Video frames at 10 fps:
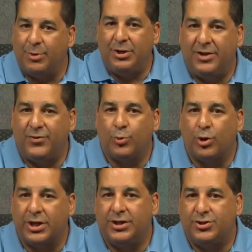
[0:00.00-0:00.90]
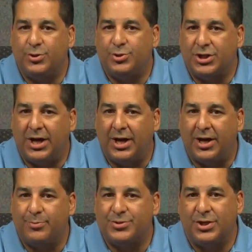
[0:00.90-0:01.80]
I if you're working 2
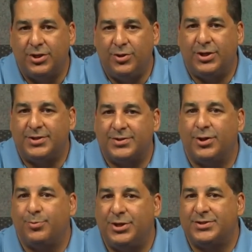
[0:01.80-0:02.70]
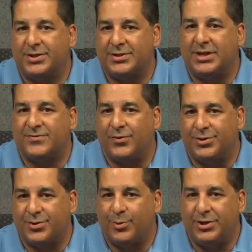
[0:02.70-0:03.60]
jobs, you could still be successful
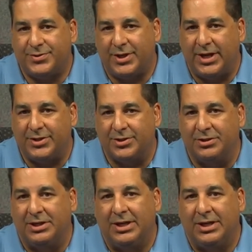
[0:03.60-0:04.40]
as a real estate agent.